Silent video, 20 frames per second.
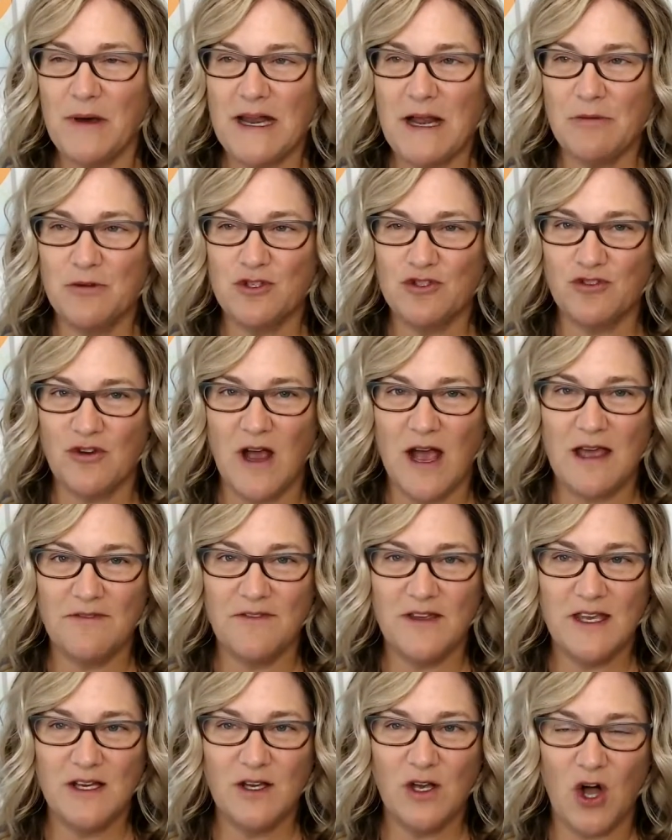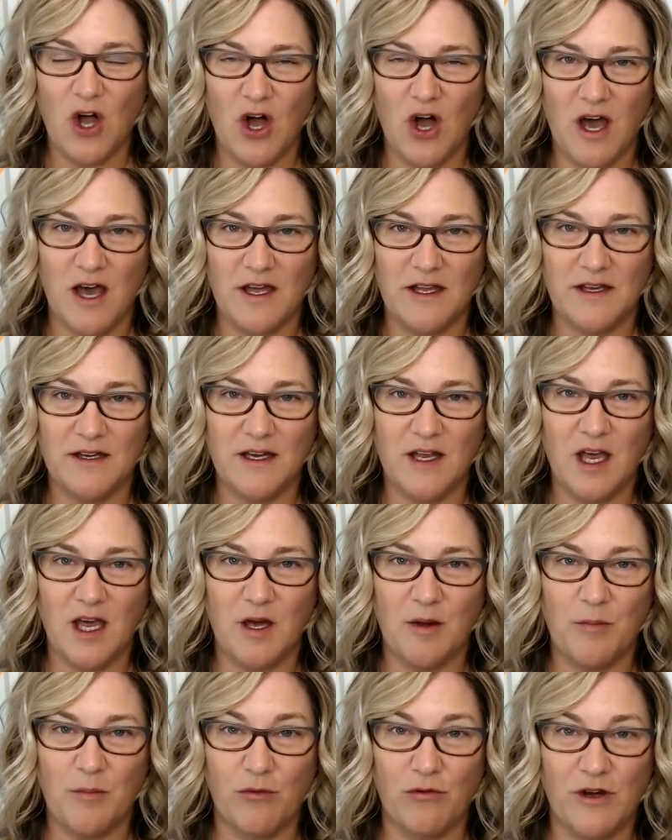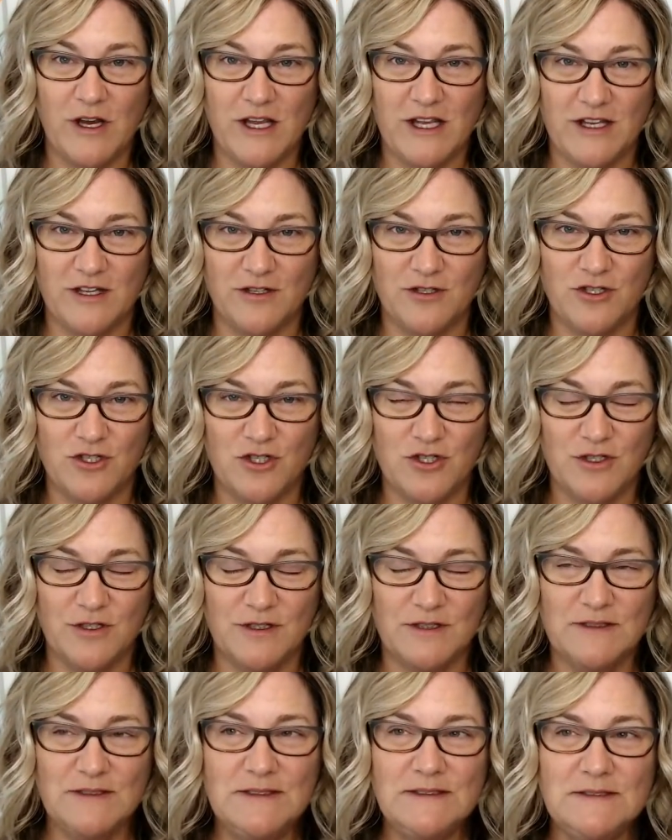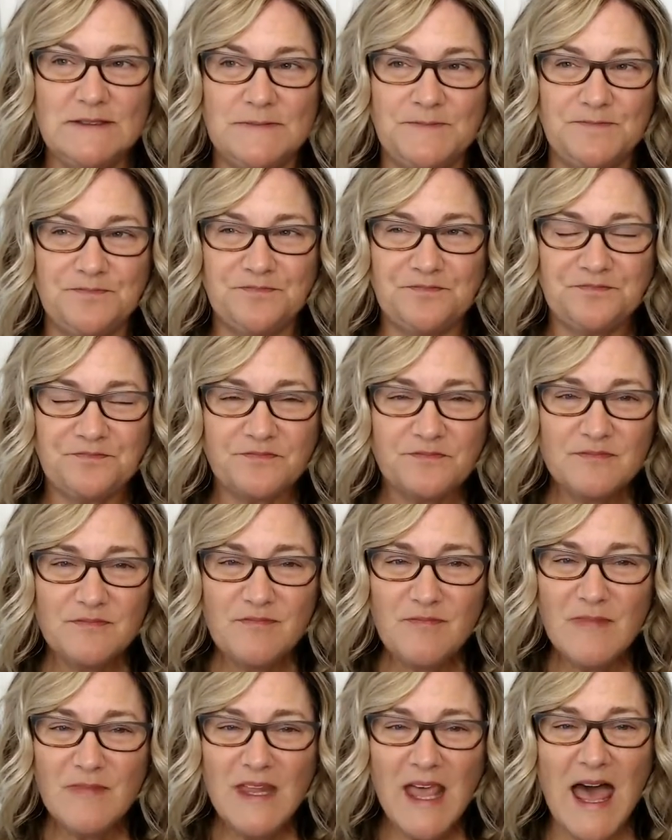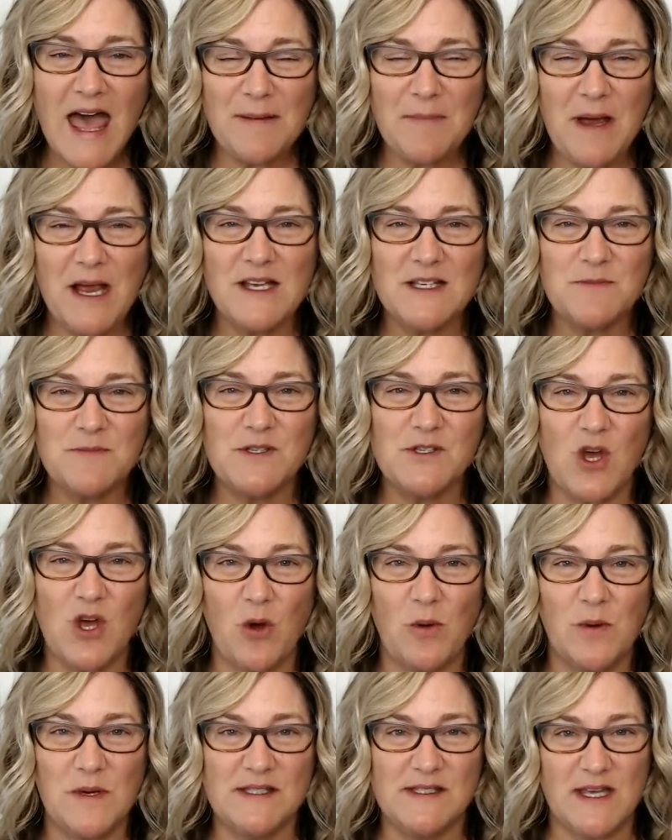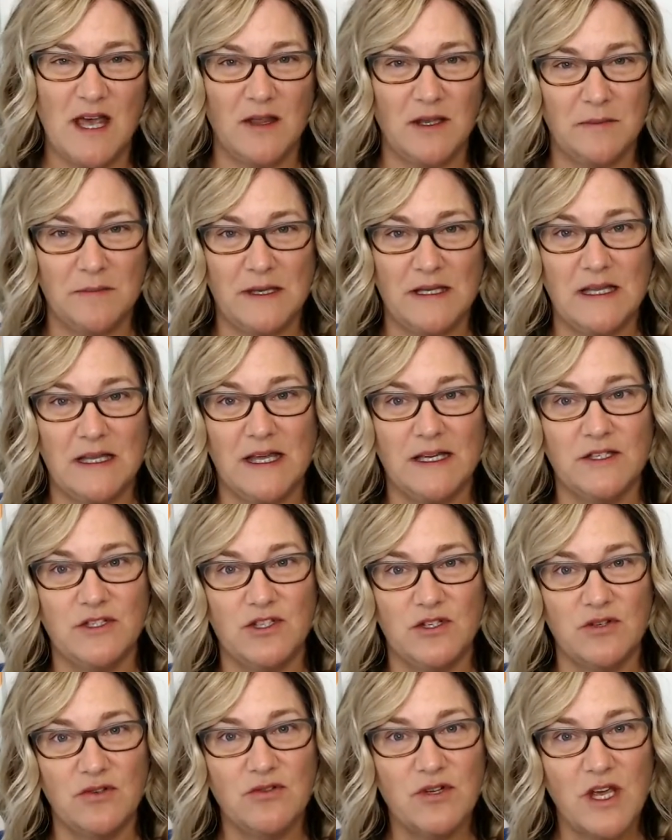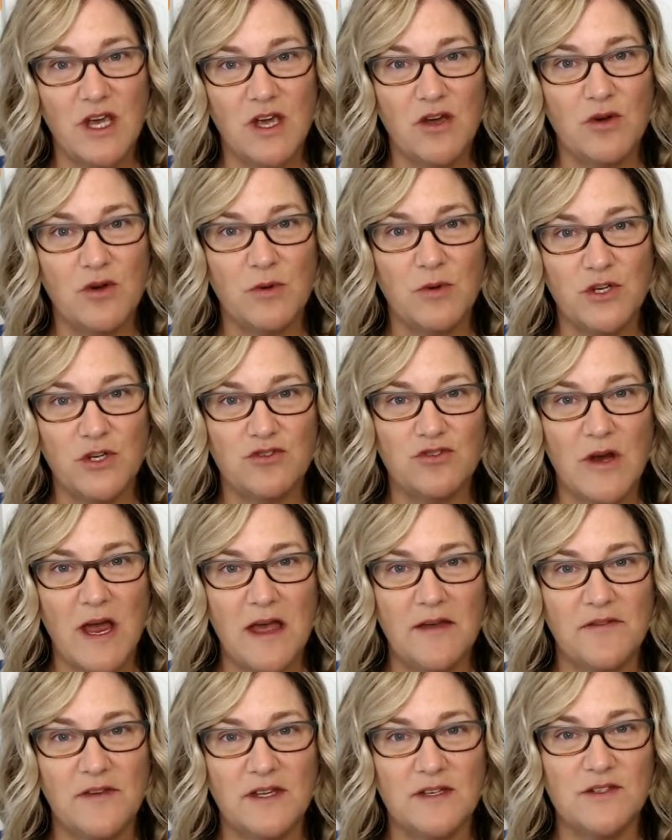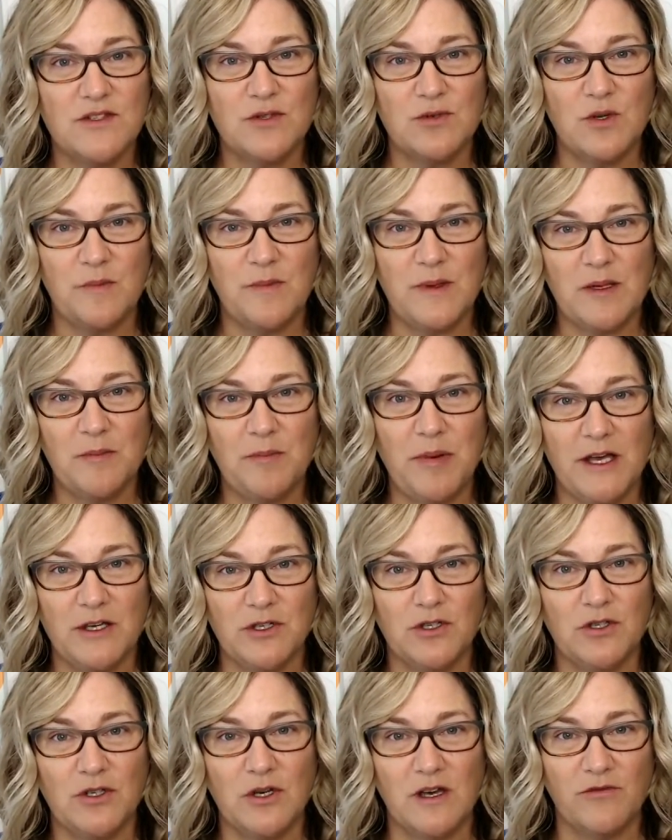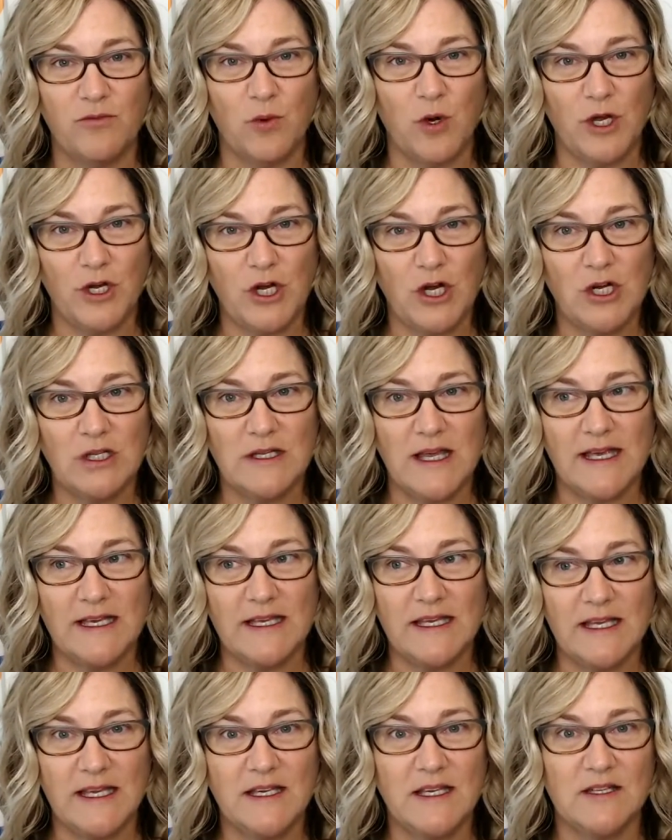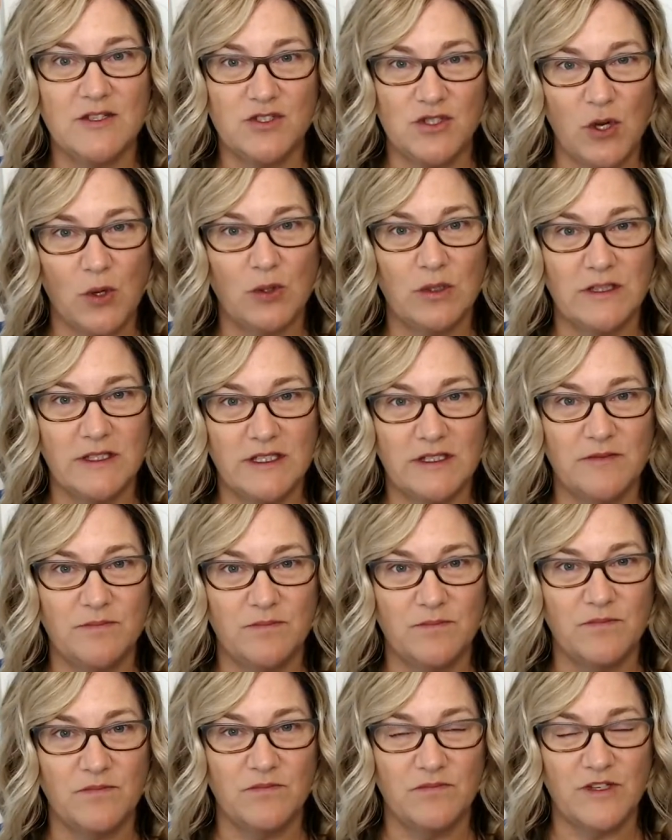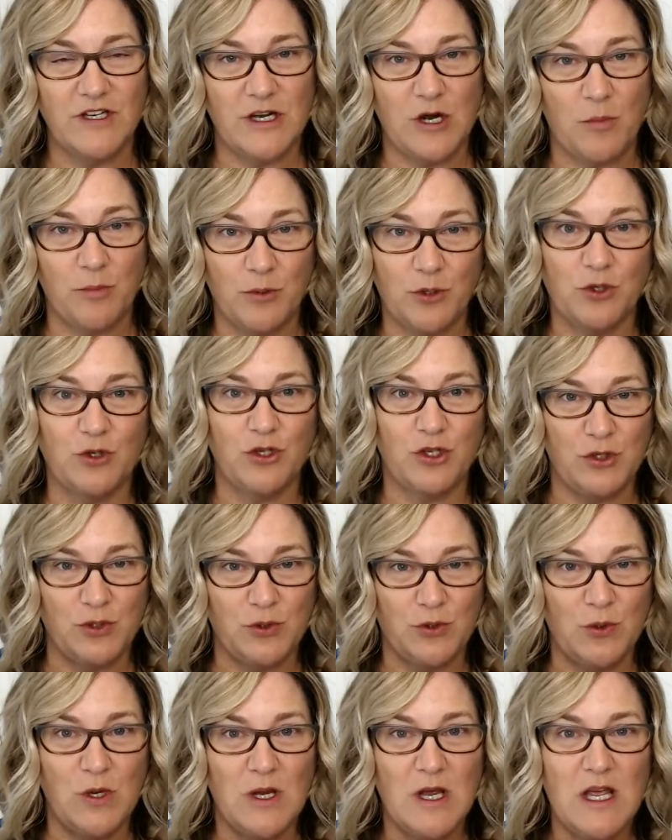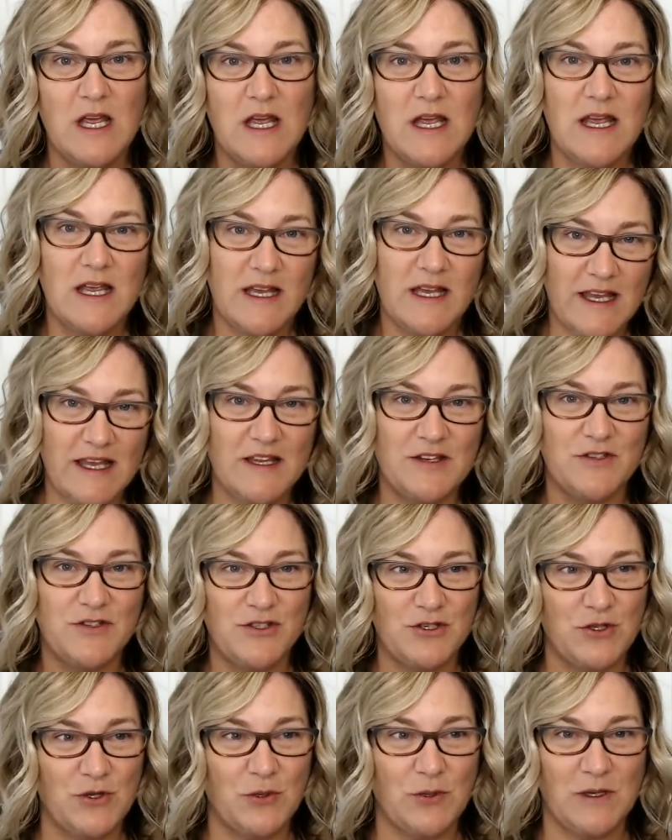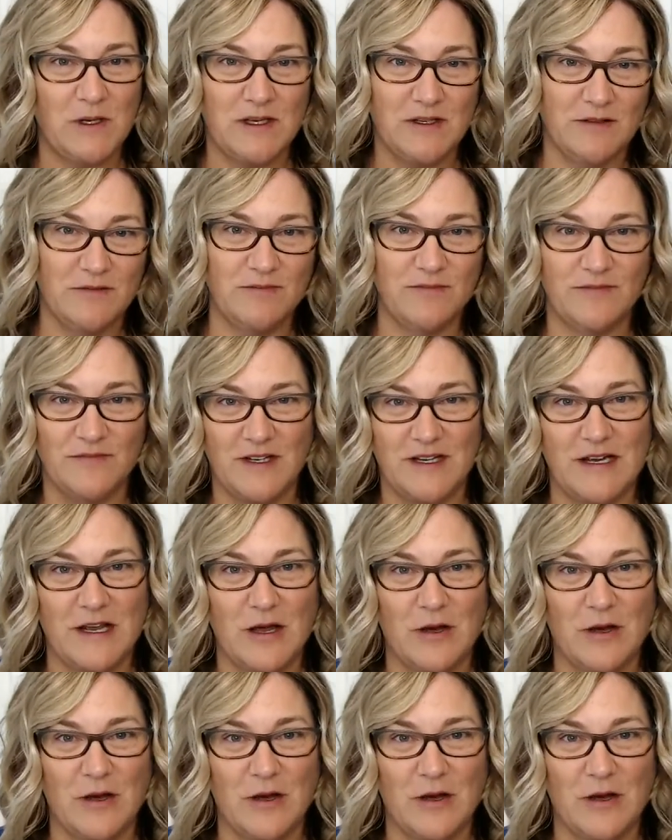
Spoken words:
But I was driving on a bridge, and my husband's always telling me, like, do you know when you drive into a big puddle of water, like it can totally, pull you into